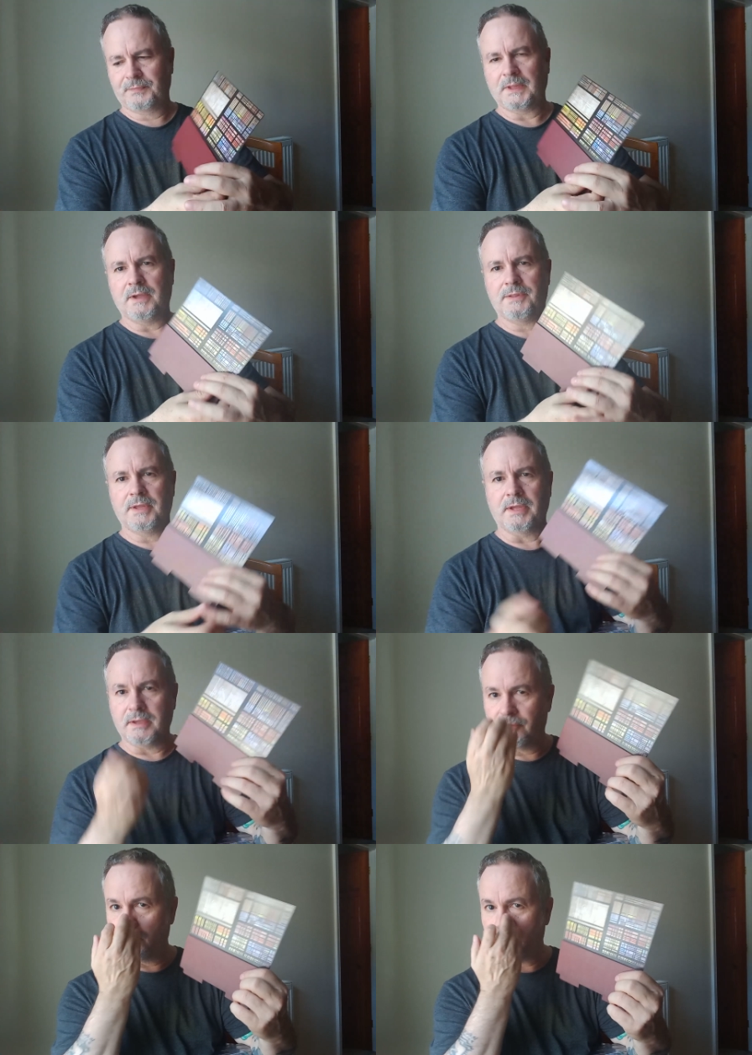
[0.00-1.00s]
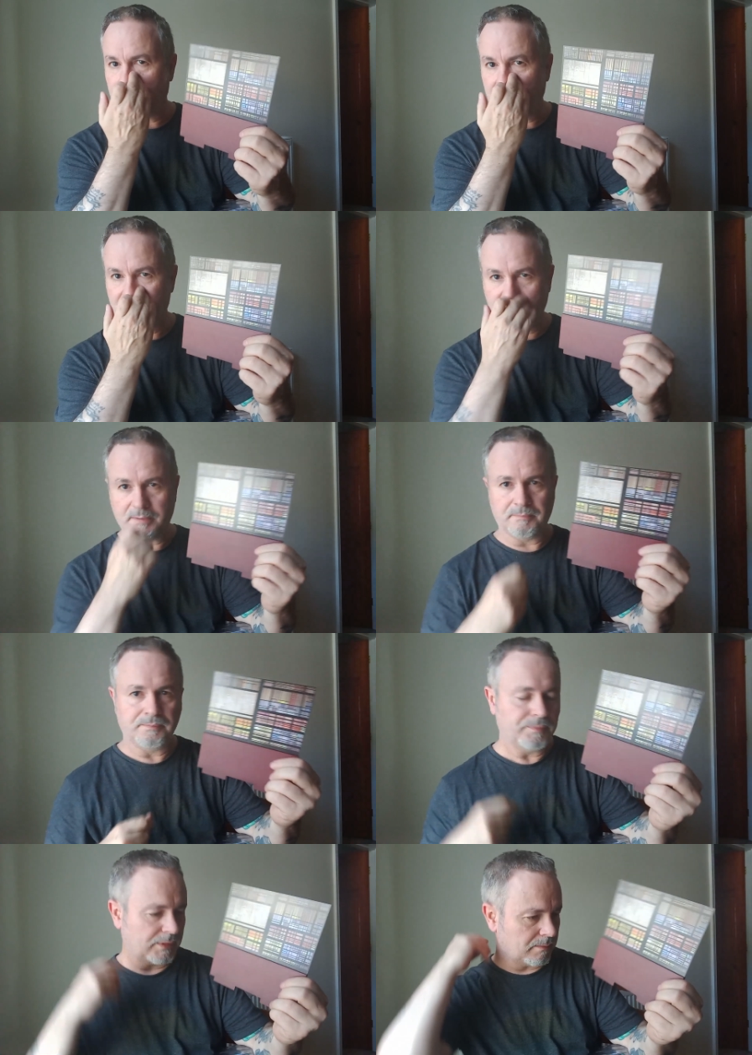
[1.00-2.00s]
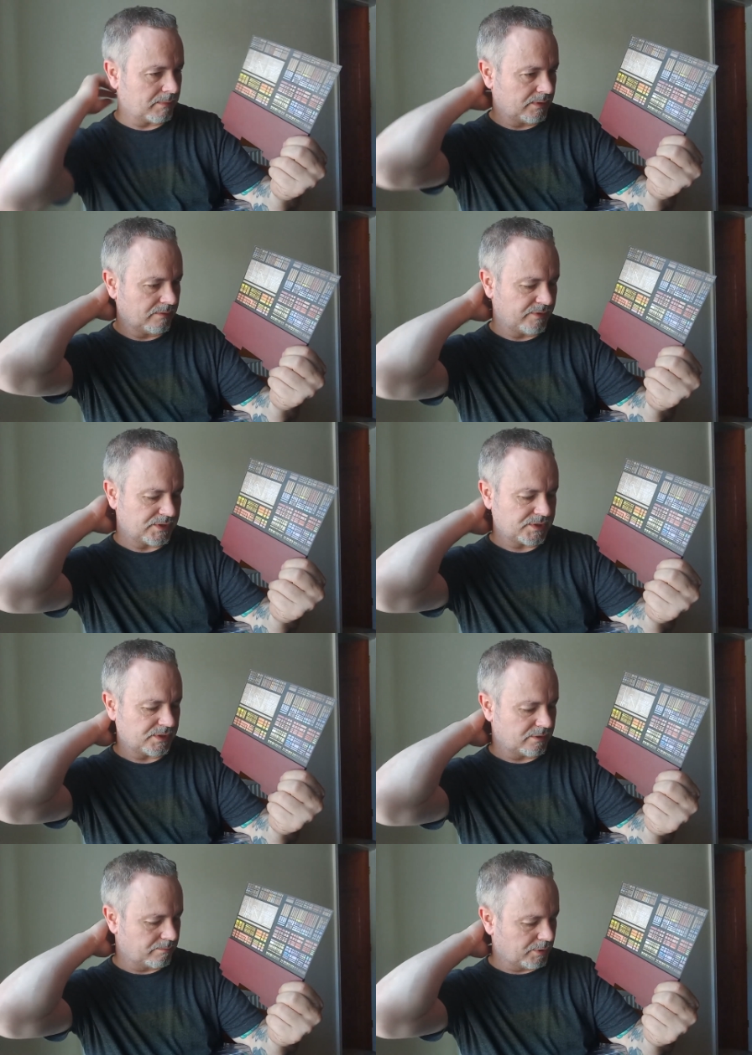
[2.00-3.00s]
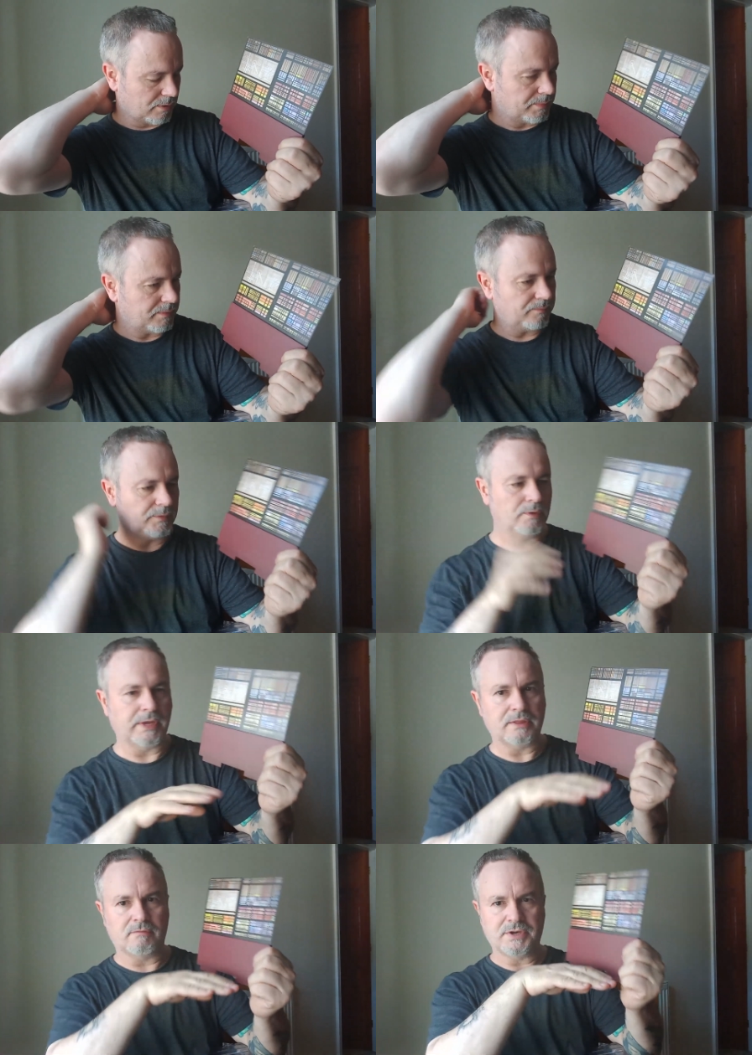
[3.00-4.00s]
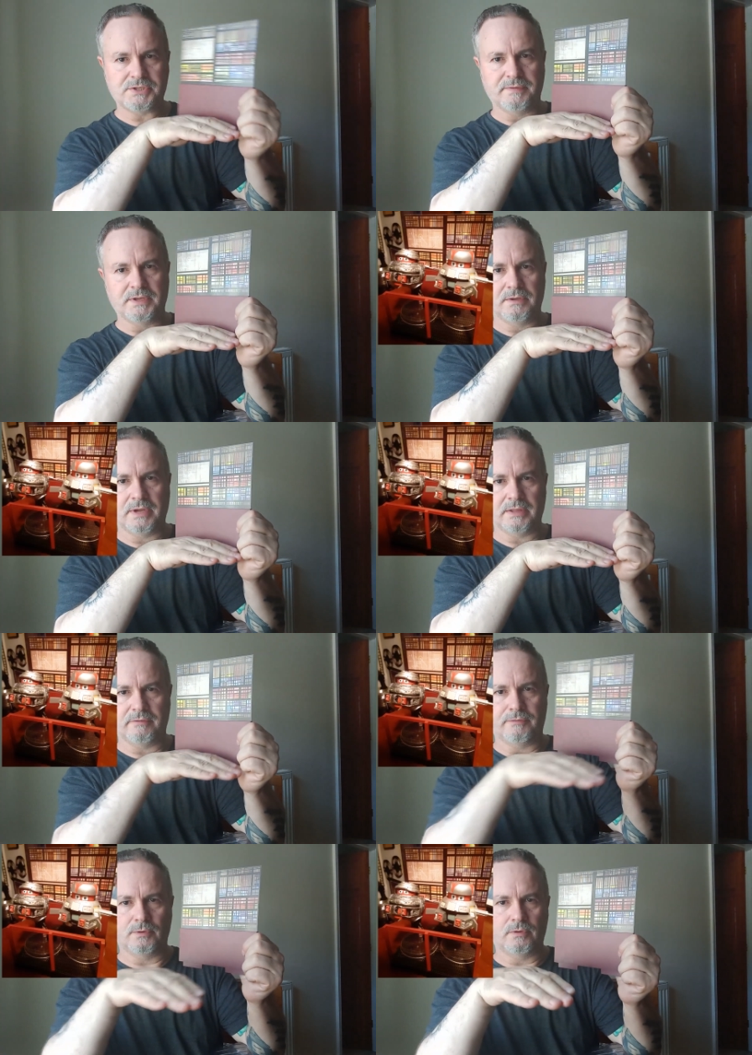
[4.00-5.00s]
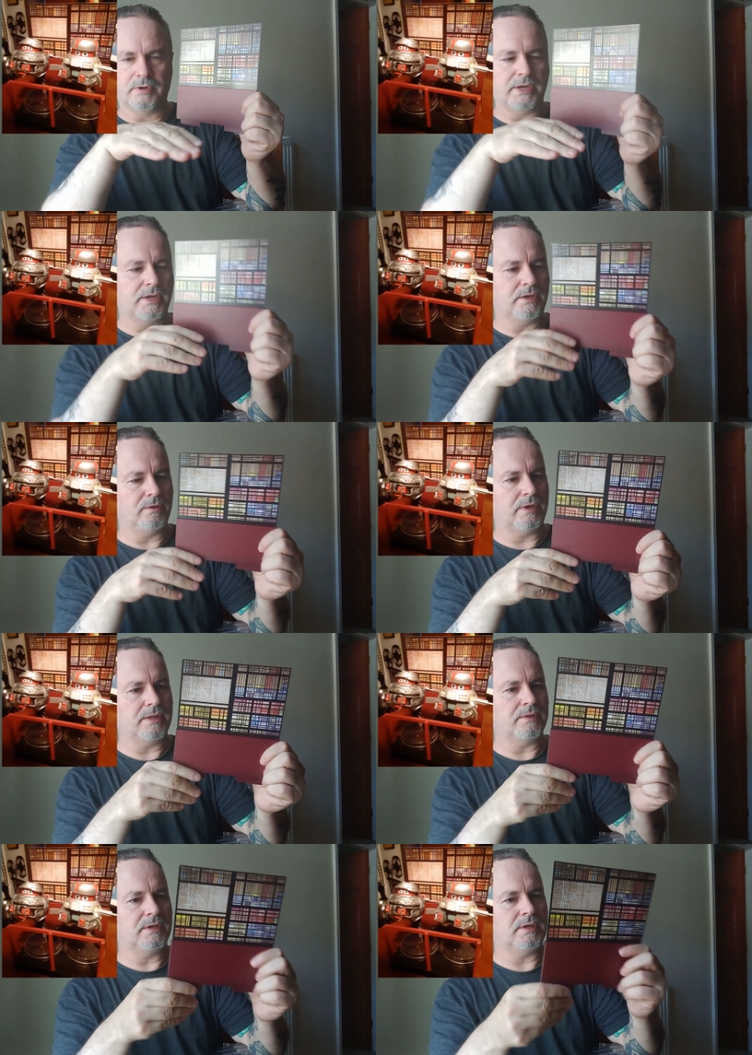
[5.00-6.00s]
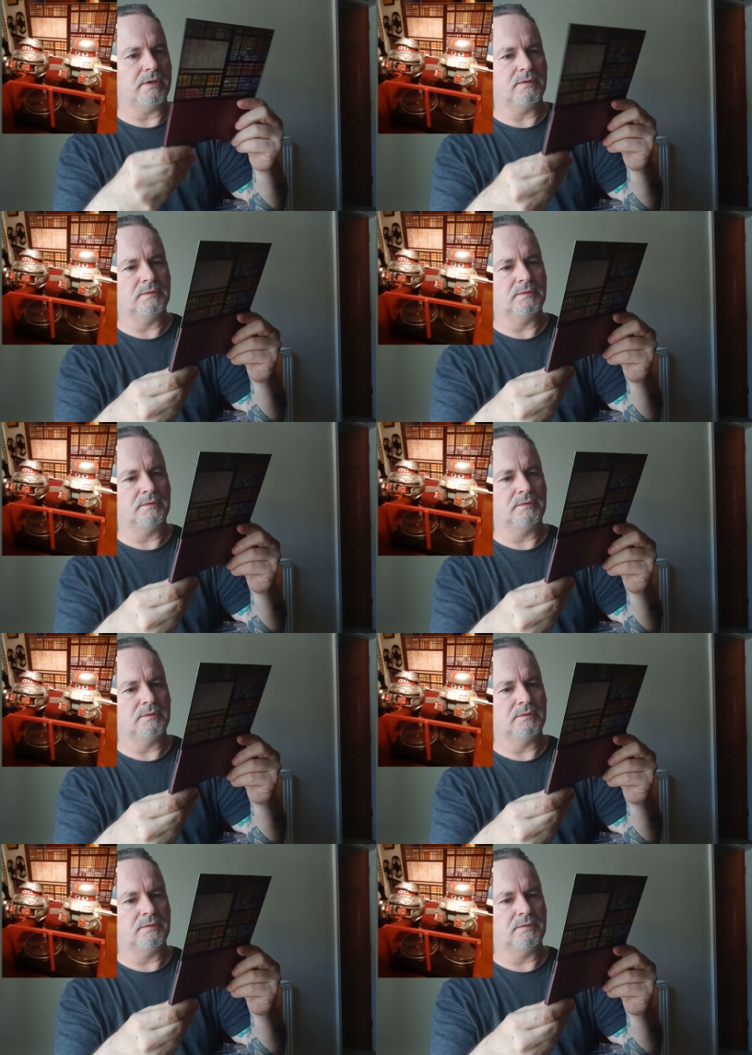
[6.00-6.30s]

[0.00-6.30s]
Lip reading: I think if you buy the Vincent and Bob, you get the rest of it. You get the flooring, and you get the